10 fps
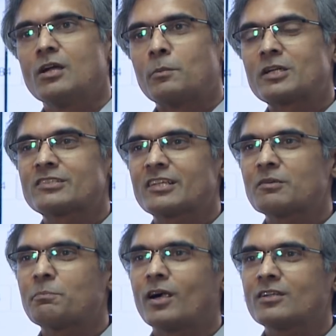But is there
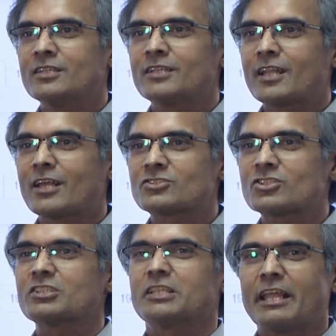some party that has
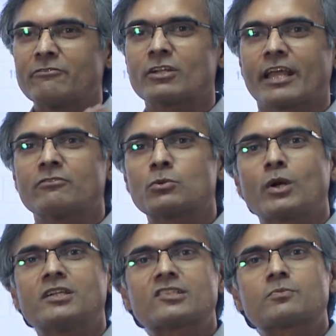just never ever
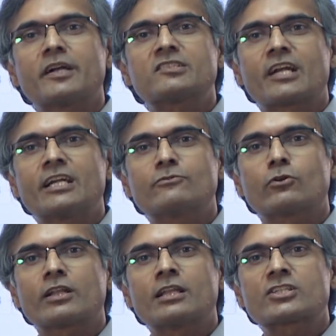won despite standing for
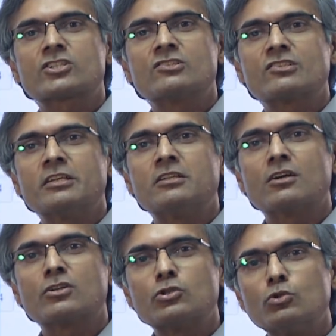elections in a
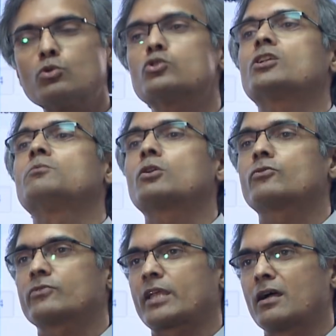huge number of
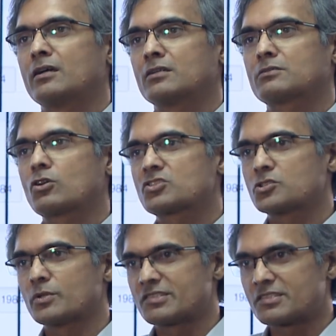
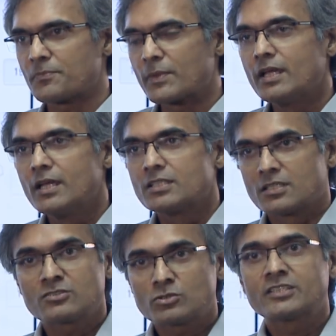constituencies?
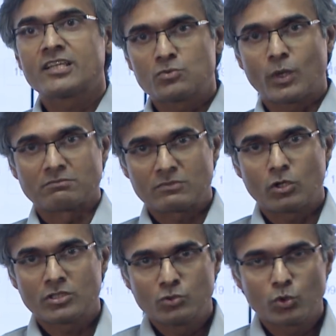Turns out that there is one
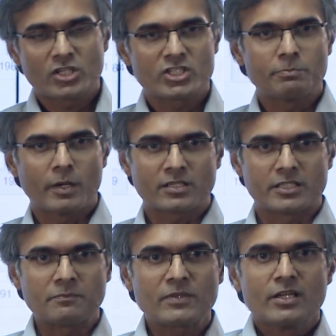called the Doordarshi
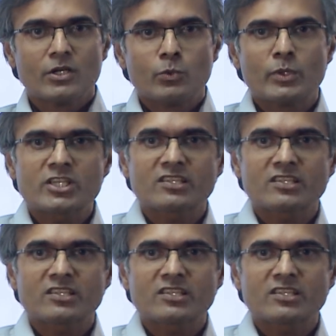party, which has